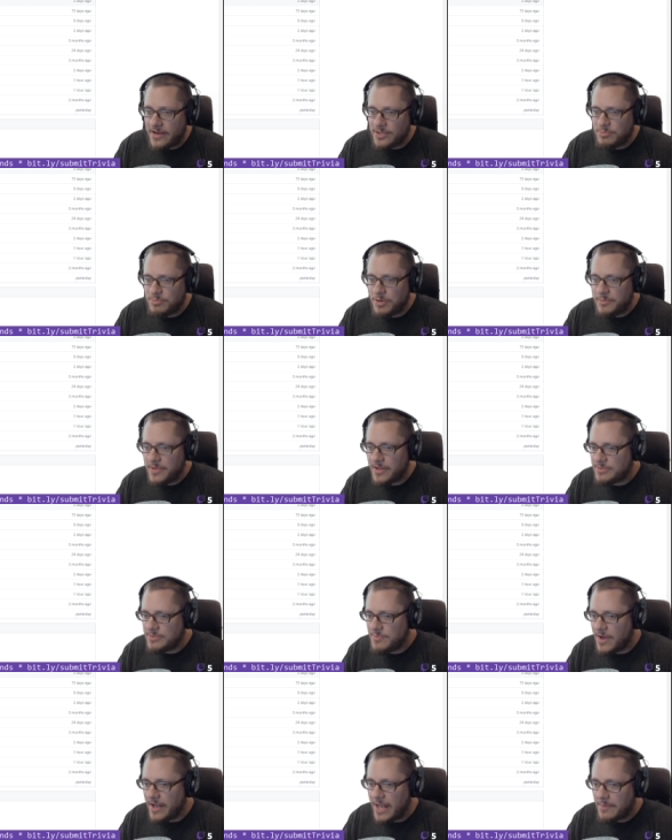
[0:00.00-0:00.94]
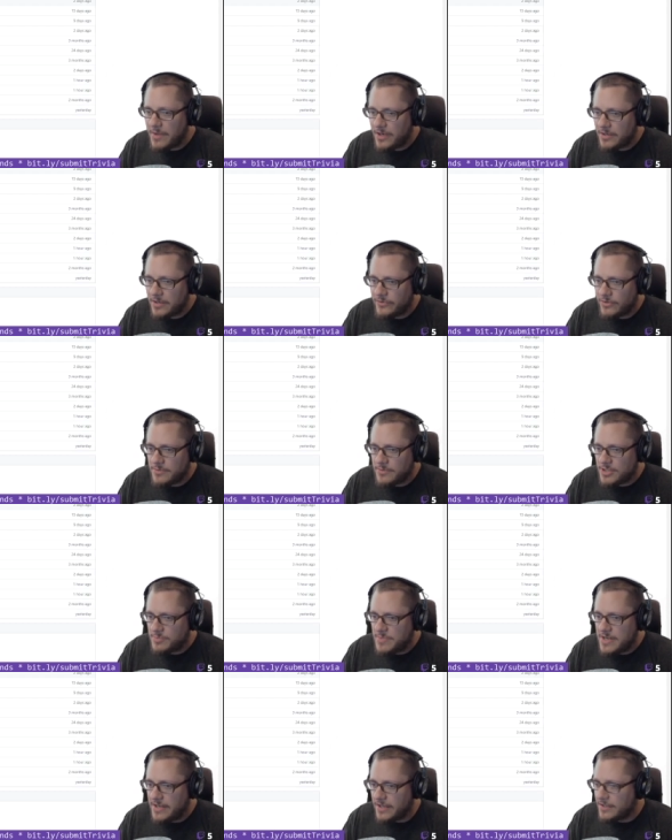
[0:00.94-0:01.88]
is putting me on the spot. Am I confirmed to
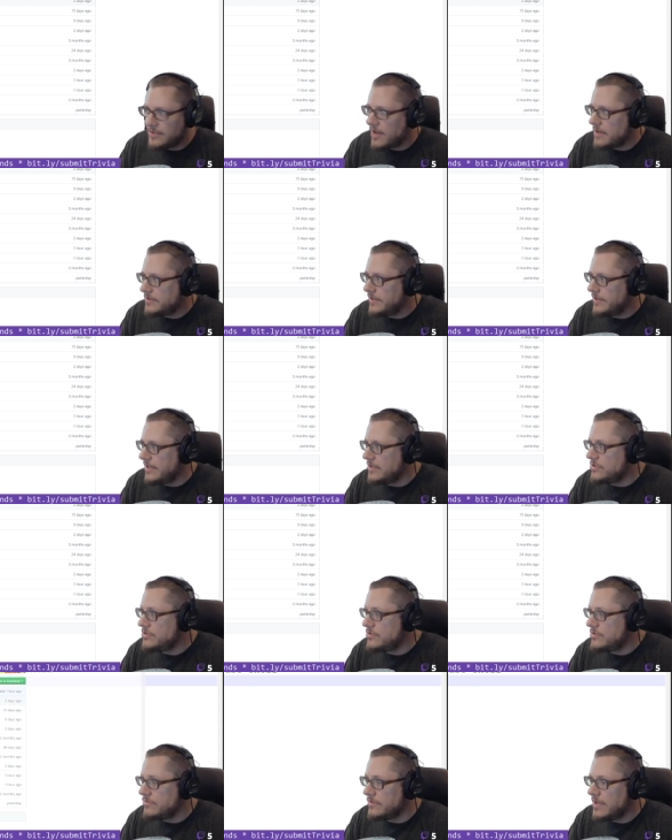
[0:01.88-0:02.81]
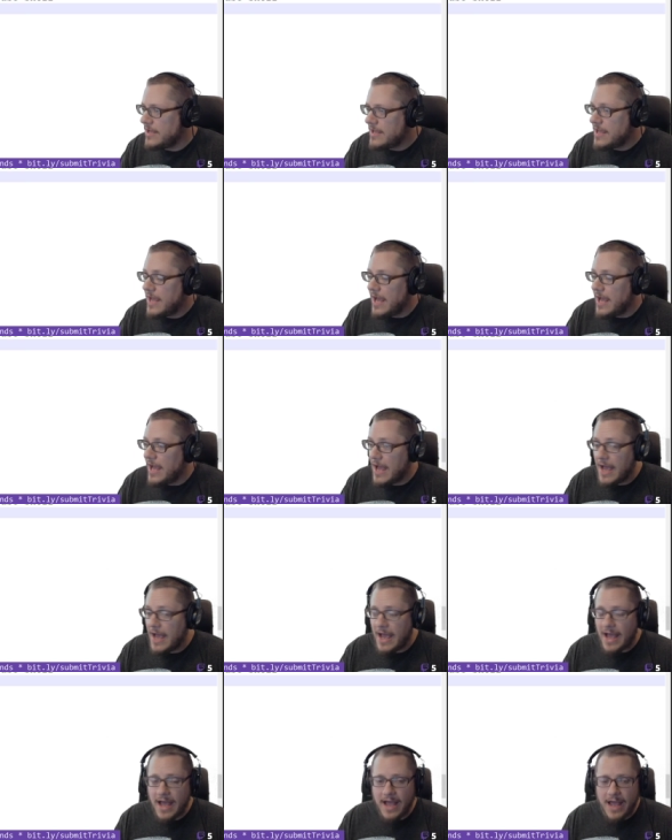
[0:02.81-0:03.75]
speak in Conduct in June?
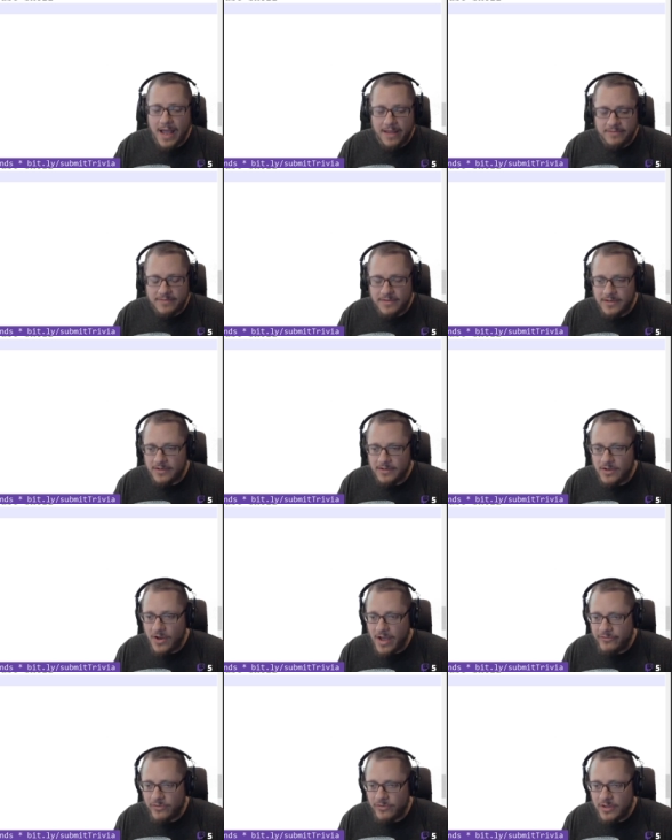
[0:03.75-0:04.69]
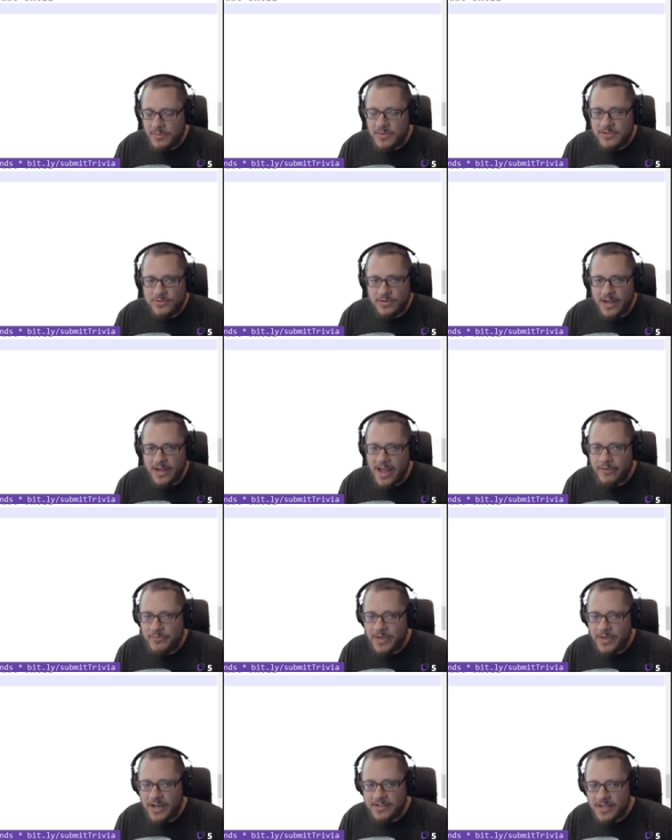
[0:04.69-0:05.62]
I've only been sort of half
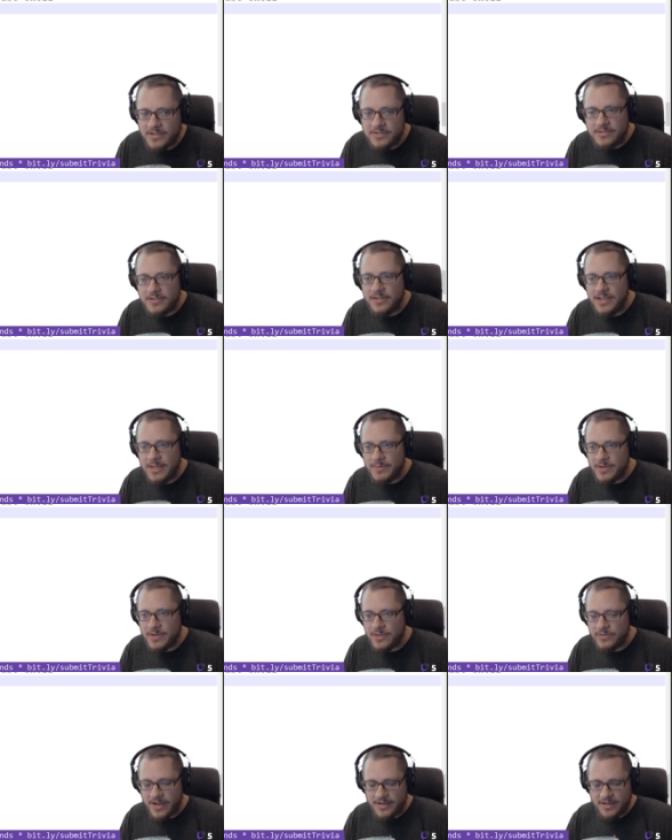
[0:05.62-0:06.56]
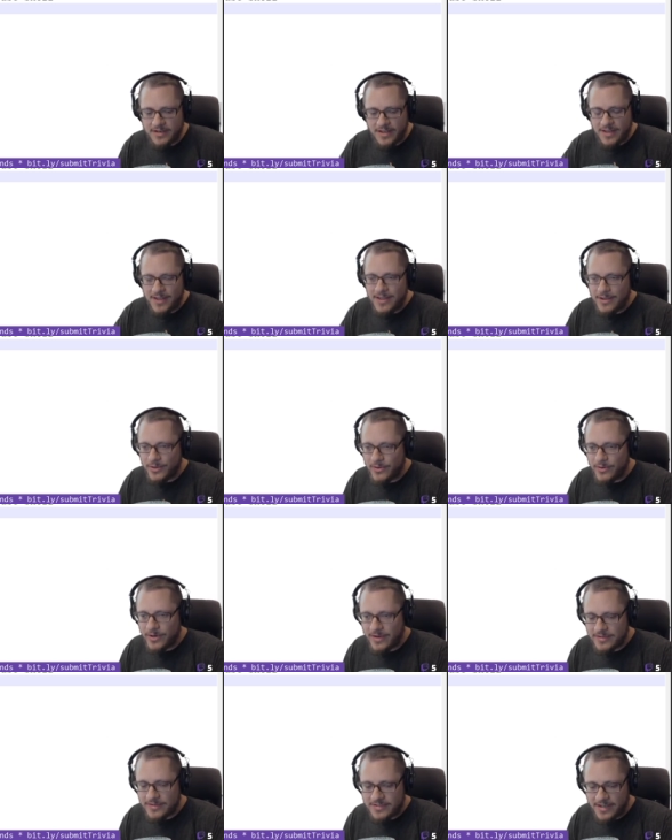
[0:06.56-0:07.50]
paying attention to the email thread going
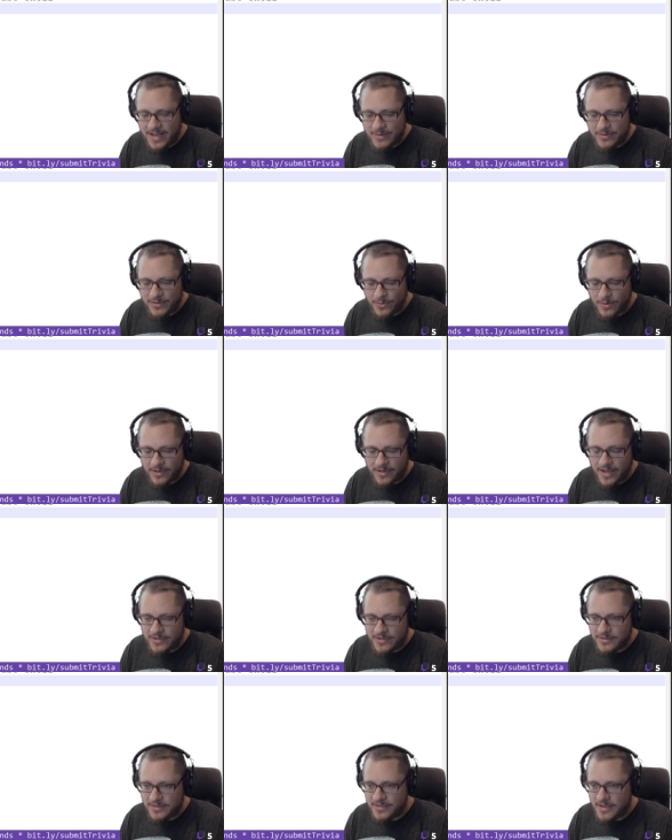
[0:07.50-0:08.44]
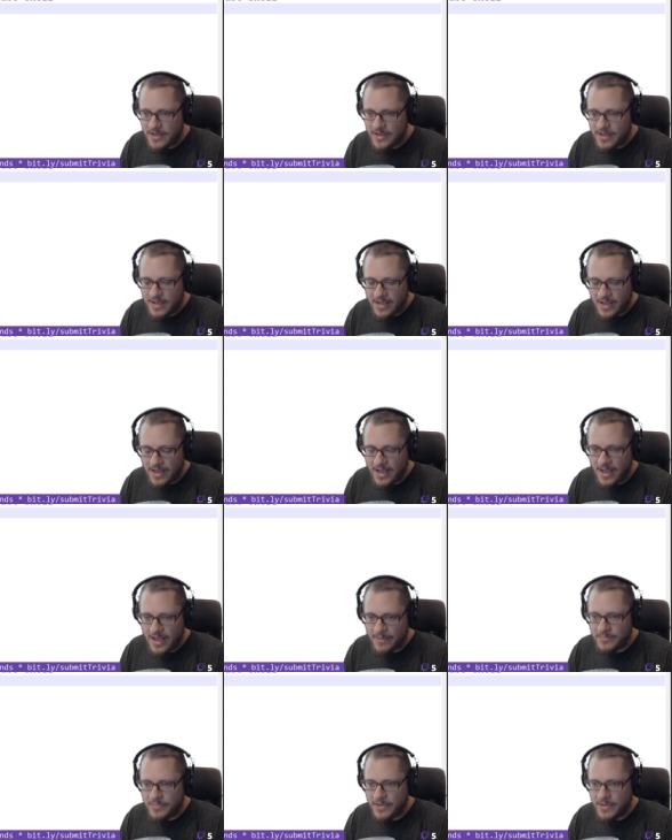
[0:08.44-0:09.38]
around today with the organizers,
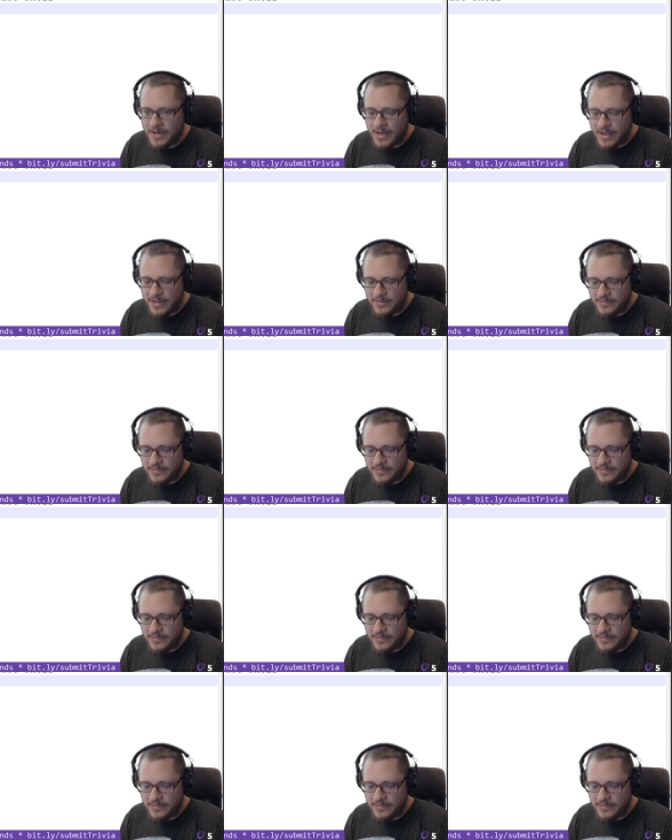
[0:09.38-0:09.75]
but